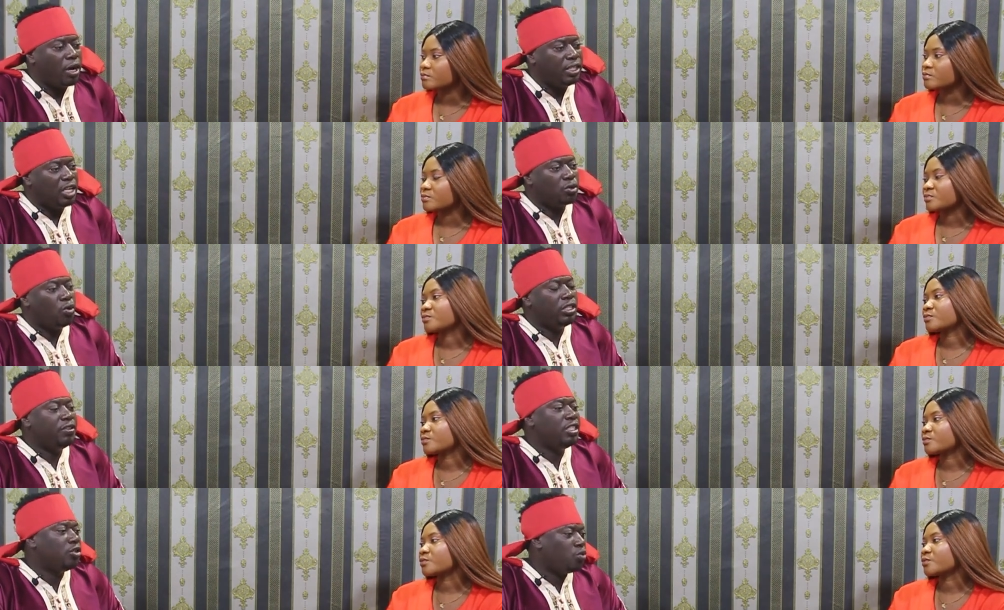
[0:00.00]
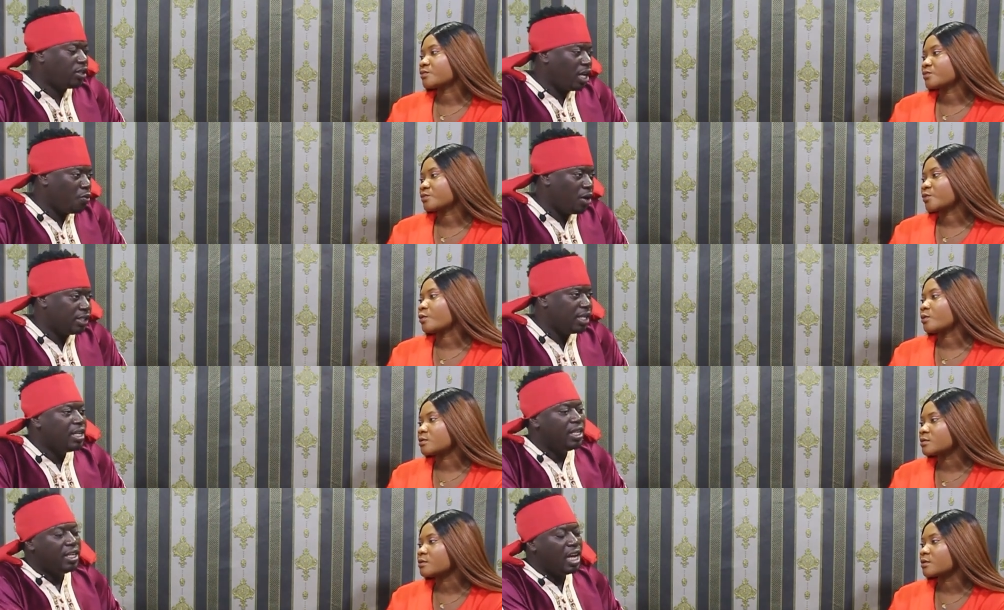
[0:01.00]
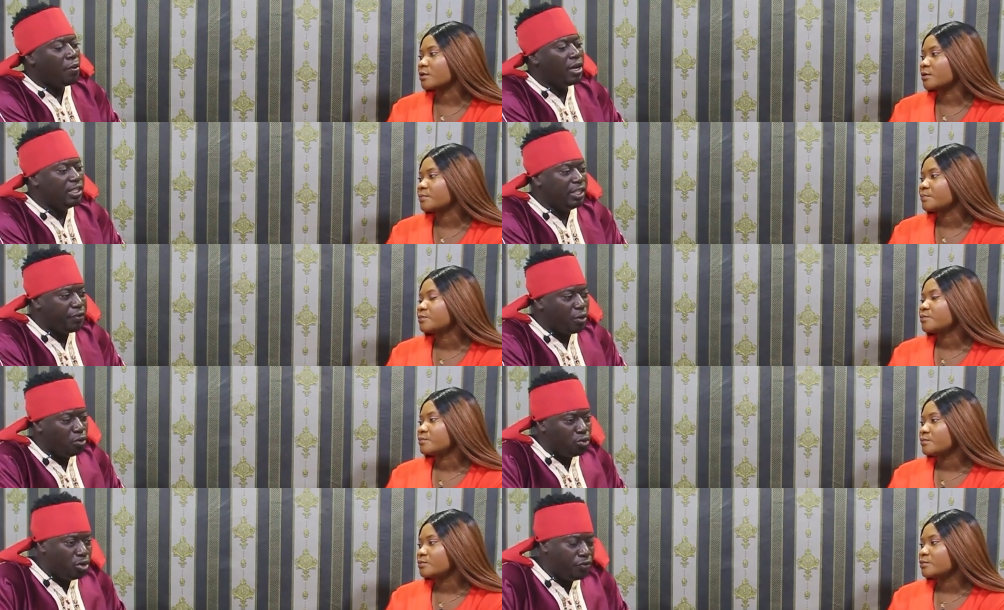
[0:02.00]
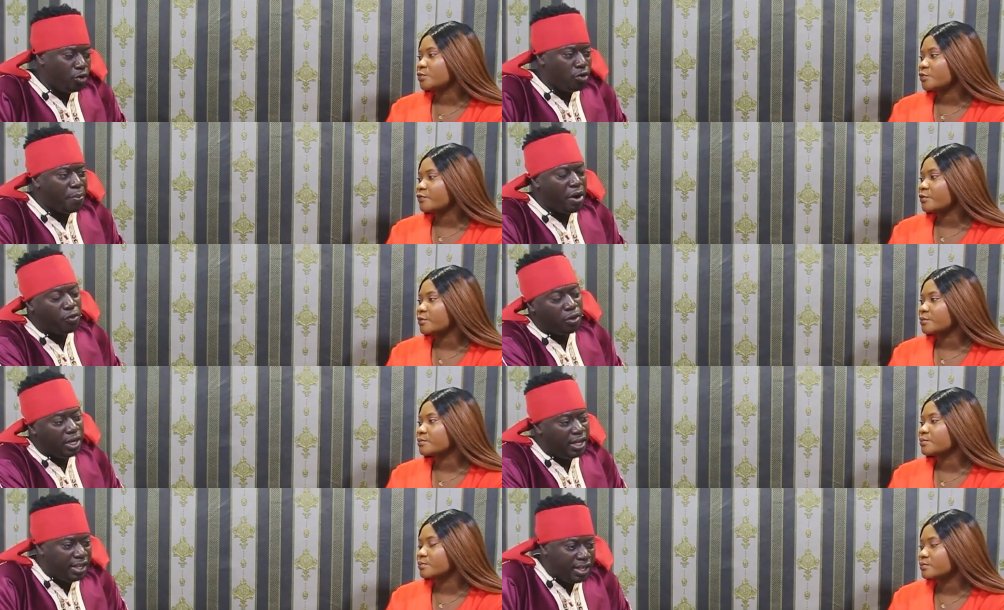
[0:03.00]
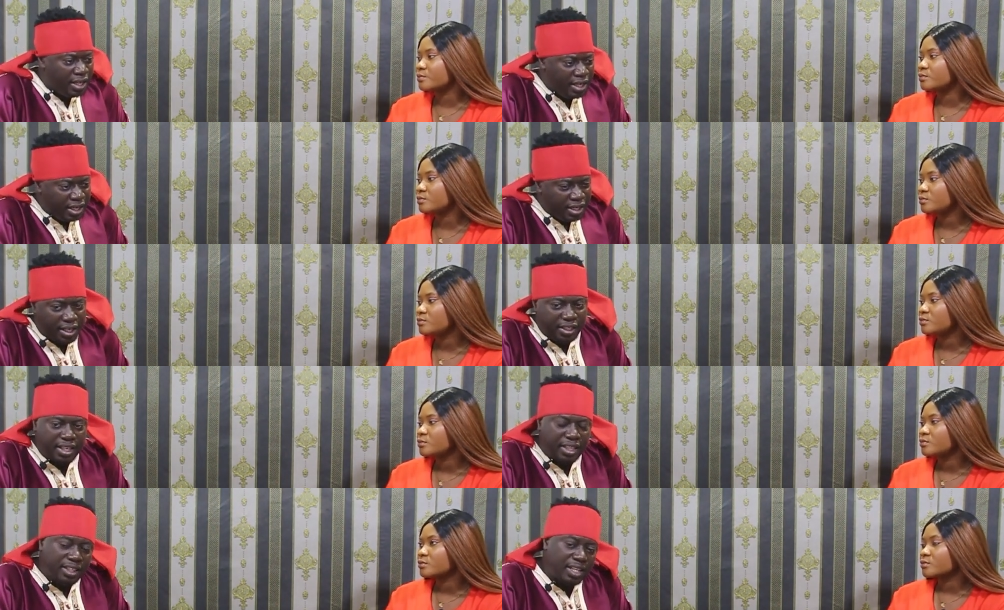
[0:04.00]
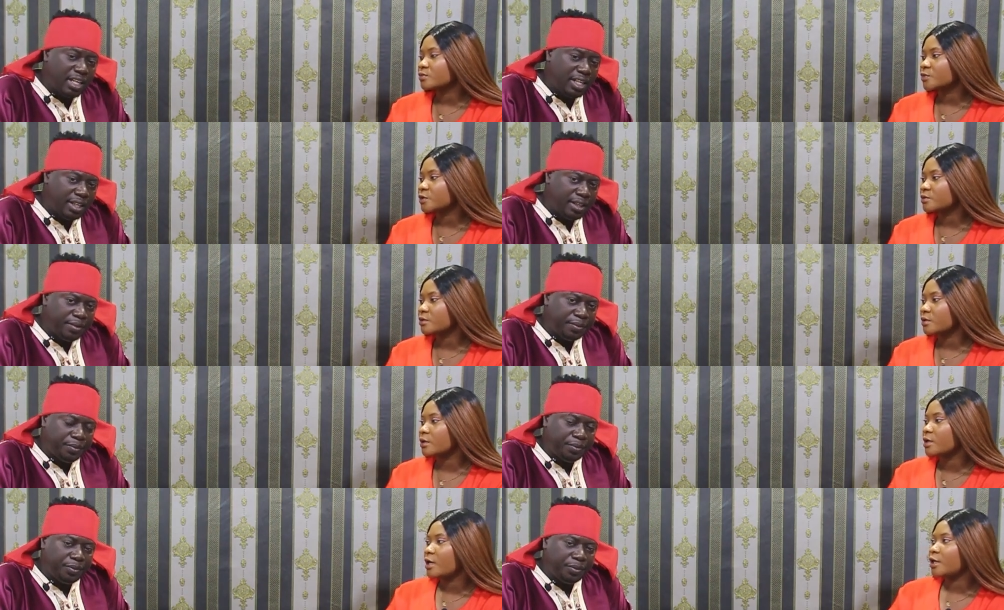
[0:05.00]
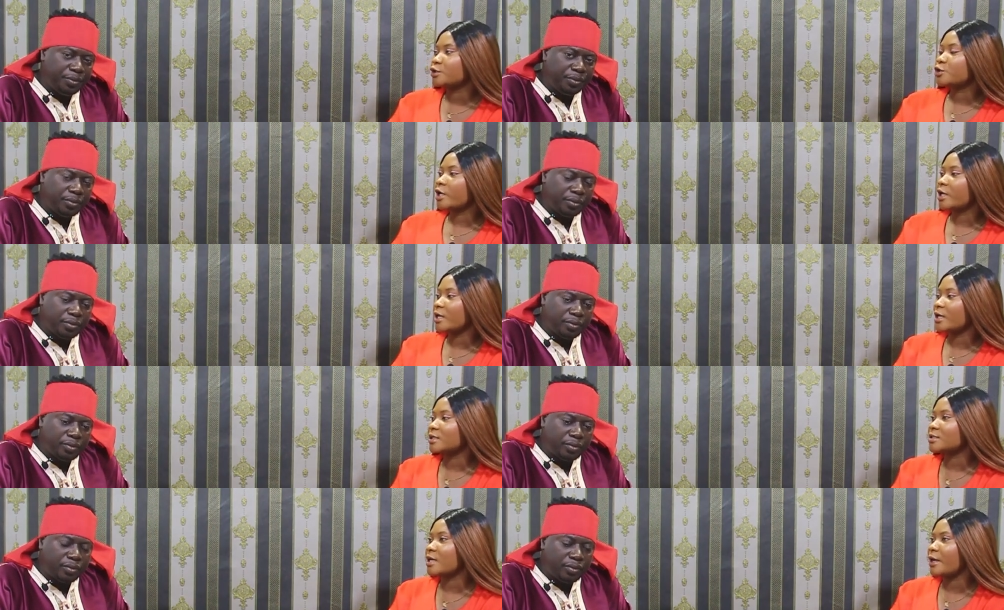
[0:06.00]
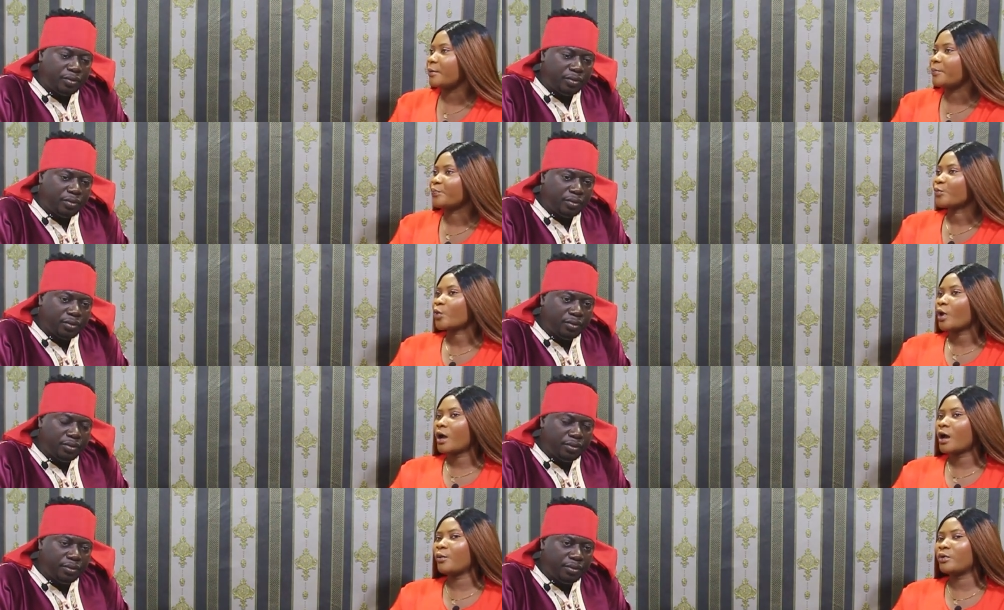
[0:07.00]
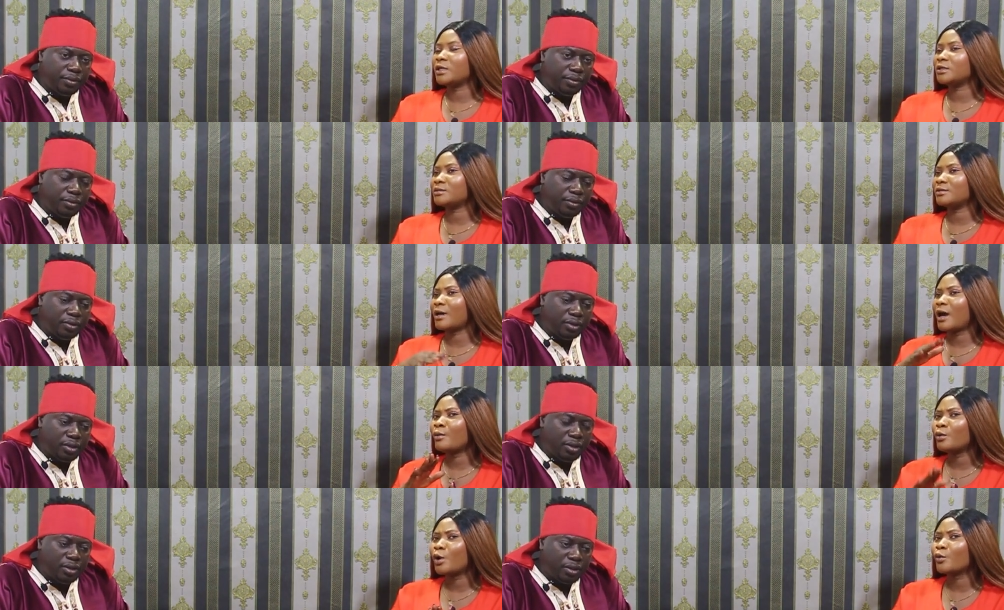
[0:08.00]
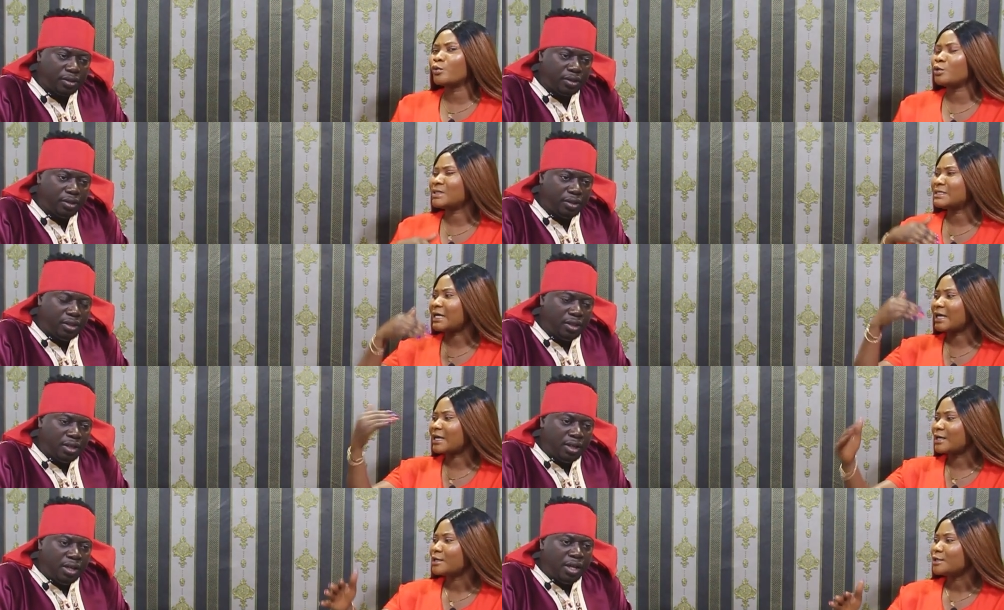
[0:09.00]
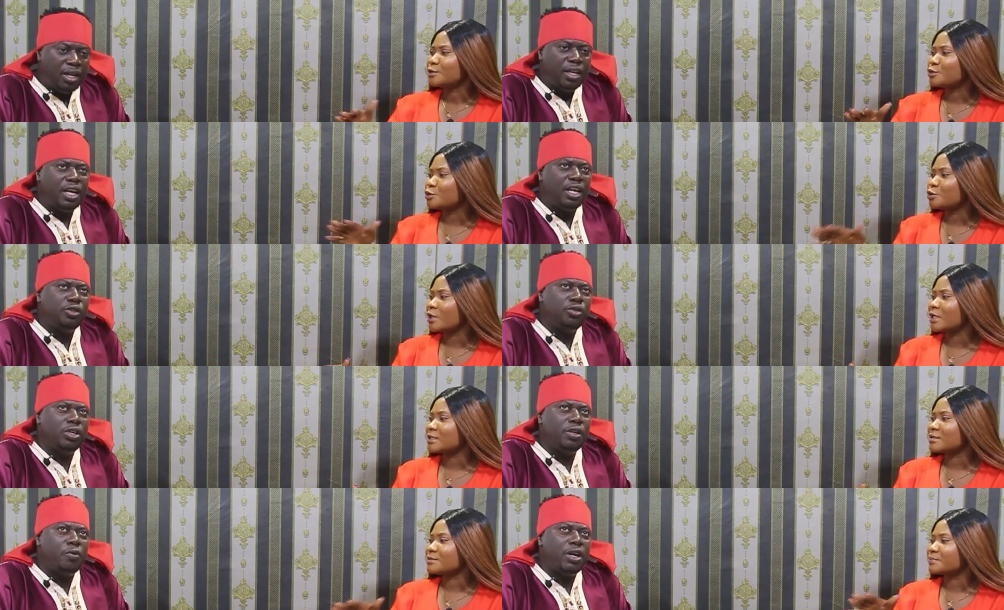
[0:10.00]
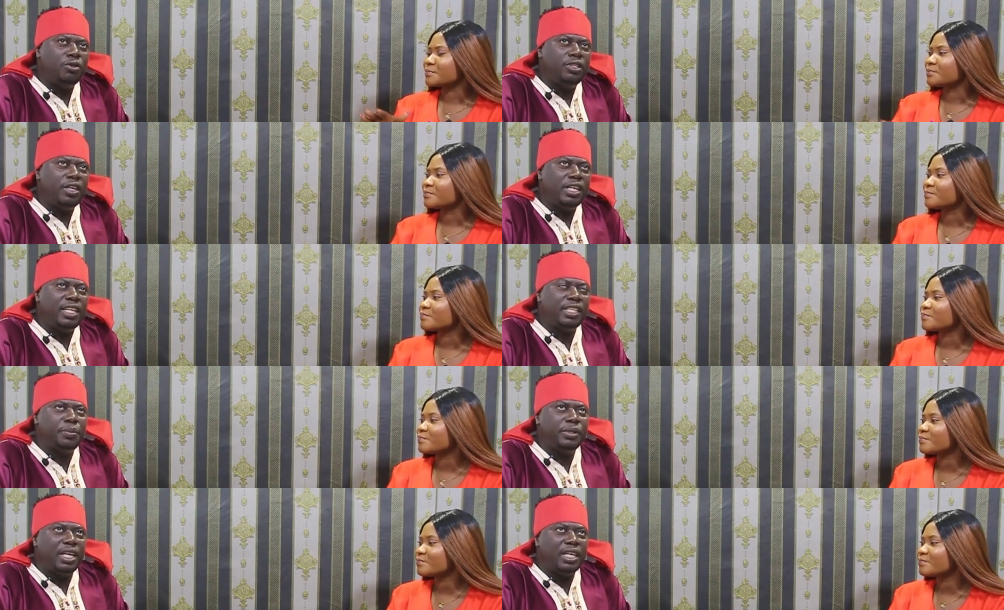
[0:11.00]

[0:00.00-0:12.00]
Speaker 1: can just coach you. This is what I want. That one is different. We'll do it for you apart from the secret society. Okay.
Speaker 2: And joining it, how long will it take?
Speaker 1: When you join, that means